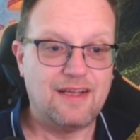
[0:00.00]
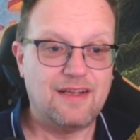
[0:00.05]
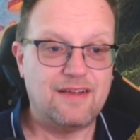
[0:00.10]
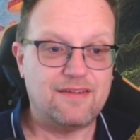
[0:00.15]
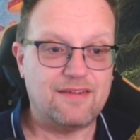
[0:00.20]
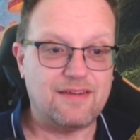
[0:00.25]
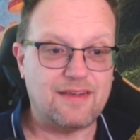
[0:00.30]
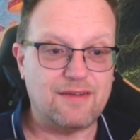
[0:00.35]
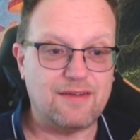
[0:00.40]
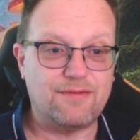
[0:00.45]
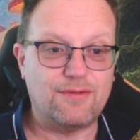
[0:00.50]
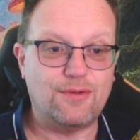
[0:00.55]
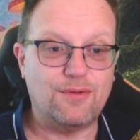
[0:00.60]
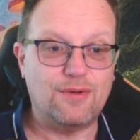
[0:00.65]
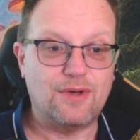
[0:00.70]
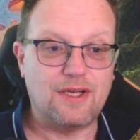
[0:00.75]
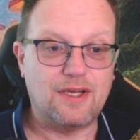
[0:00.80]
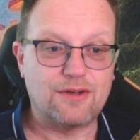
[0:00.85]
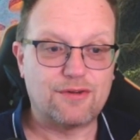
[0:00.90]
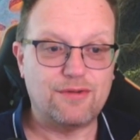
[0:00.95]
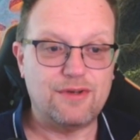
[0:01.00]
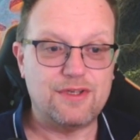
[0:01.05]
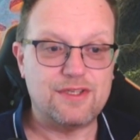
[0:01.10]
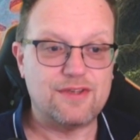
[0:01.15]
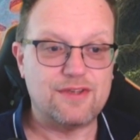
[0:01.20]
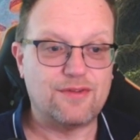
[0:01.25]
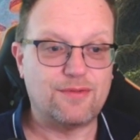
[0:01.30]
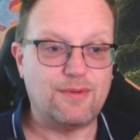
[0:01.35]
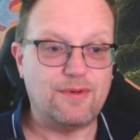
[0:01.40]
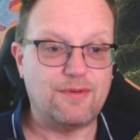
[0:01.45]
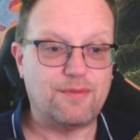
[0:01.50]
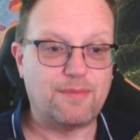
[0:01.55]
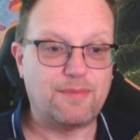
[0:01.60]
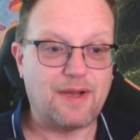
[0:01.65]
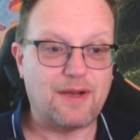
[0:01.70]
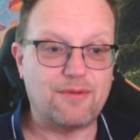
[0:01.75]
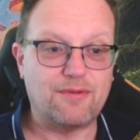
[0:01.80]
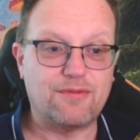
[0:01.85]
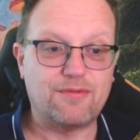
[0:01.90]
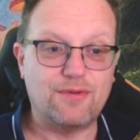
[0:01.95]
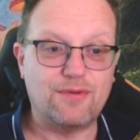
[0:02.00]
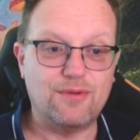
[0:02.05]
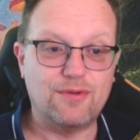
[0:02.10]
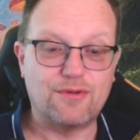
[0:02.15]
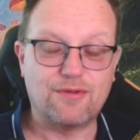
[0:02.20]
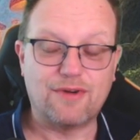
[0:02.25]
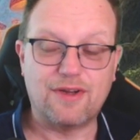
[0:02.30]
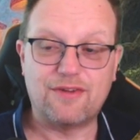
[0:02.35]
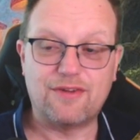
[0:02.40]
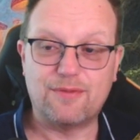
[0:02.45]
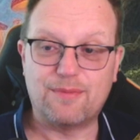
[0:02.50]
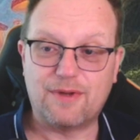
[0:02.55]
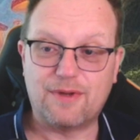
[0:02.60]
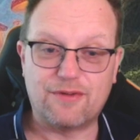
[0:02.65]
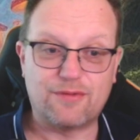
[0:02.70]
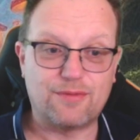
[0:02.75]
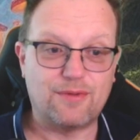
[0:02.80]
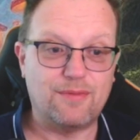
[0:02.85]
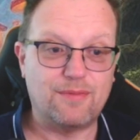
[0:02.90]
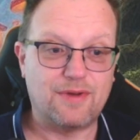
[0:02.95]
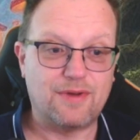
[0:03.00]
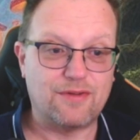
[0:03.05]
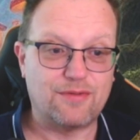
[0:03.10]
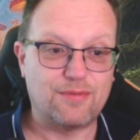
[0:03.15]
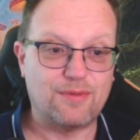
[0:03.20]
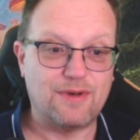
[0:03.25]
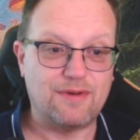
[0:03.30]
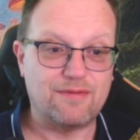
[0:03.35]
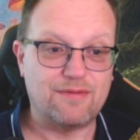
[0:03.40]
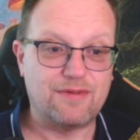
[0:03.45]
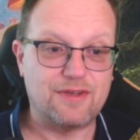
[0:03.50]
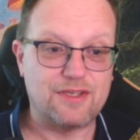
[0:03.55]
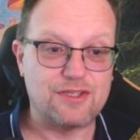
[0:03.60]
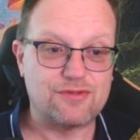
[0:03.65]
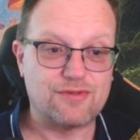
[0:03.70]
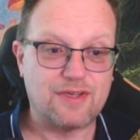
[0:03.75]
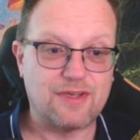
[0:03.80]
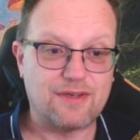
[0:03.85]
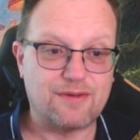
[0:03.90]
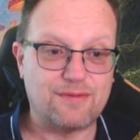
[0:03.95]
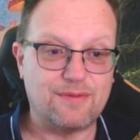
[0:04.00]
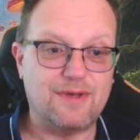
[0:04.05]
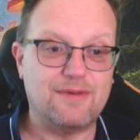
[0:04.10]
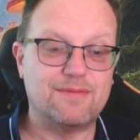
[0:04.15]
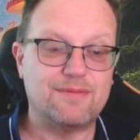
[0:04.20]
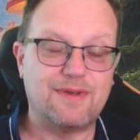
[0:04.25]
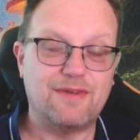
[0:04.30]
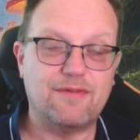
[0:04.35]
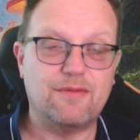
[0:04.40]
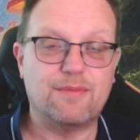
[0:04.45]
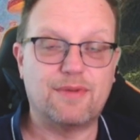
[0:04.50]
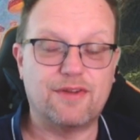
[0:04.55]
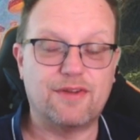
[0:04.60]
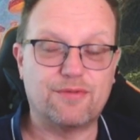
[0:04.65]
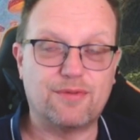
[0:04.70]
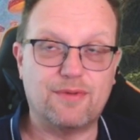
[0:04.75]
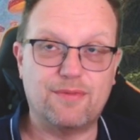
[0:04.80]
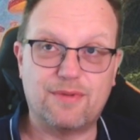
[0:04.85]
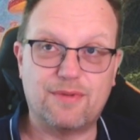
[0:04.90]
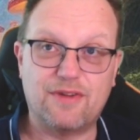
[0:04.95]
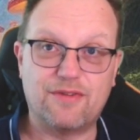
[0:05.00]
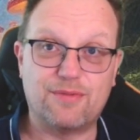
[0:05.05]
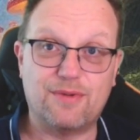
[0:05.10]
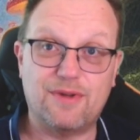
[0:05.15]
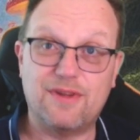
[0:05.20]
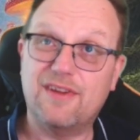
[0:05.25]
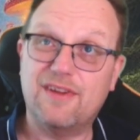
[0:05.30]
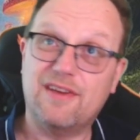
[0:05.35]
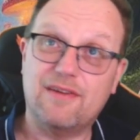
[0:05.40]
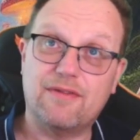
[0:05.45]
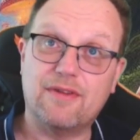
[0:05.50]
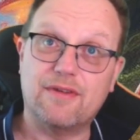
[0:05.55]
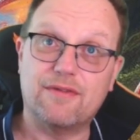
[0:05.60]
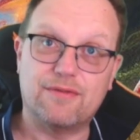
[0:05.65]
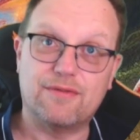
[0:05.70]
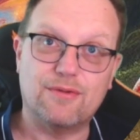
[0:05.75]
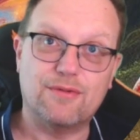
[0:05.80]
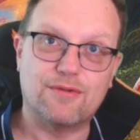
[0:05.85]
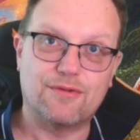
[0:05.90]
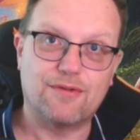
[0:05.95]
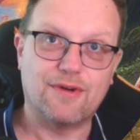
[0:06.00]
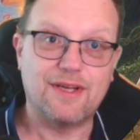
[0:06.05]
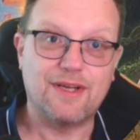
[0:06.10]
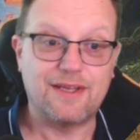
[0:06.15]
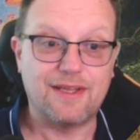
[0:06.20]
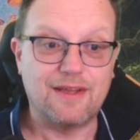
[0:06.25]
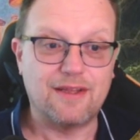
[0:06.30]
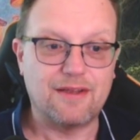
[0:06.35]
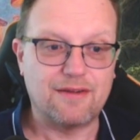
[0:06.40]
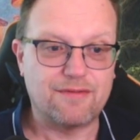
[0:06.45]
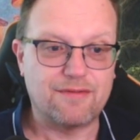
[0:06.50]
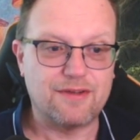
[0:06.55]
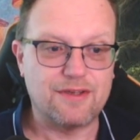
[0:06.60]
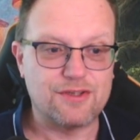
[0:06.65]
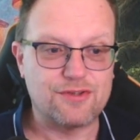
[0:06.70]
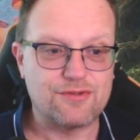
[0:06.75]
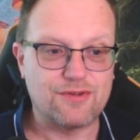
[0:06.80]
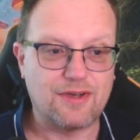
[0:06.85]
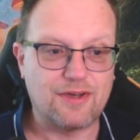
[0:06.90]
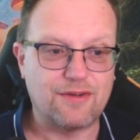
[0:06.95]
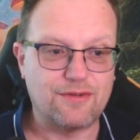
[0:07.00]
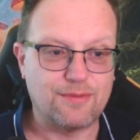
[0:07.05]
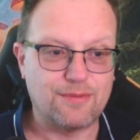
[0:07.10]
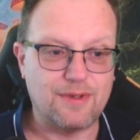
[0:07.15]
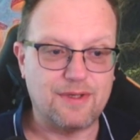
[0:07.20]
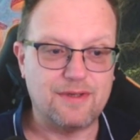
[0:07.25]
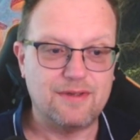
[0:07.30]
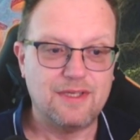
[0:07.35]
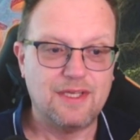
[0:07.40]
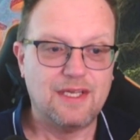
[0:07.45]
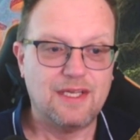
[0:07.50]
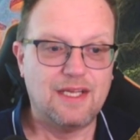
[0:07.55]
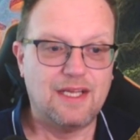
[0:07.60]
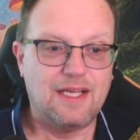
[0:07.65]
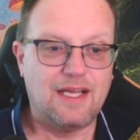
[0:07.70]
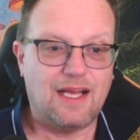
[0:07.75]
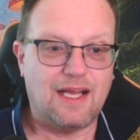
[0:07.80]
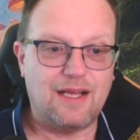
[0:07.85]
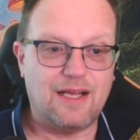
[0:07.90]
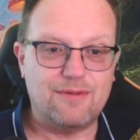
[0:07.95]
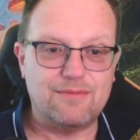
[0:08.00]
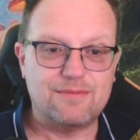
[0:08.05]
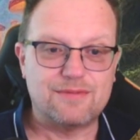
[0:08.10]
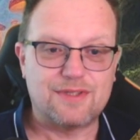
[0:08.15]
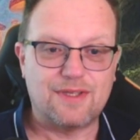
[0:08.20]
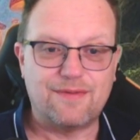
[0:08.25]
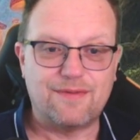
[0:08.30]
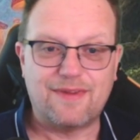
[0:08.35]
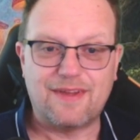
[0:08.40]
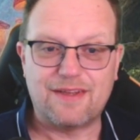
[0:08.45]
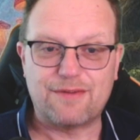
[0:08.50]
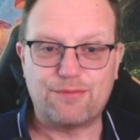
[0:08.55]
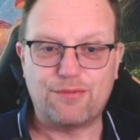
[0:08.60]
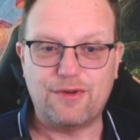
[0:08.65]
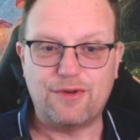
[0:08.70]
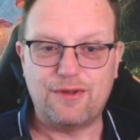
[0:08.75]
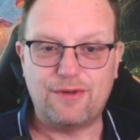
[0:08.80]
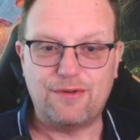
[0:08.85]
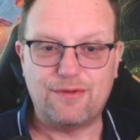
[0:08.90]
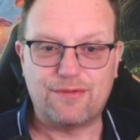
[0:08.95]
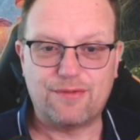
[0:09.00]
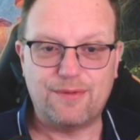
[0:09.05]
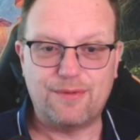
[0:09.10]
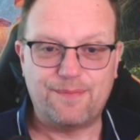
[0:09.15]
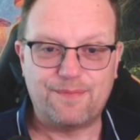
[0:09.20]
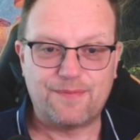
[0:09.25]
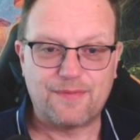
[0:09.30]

to give all our creatures with power 4 greater plus 1 plus 1 and first strike. Well, give them plus 1 plus 1, then if they're 4 greater, get their first strike as well. Um, so that's pretty useful.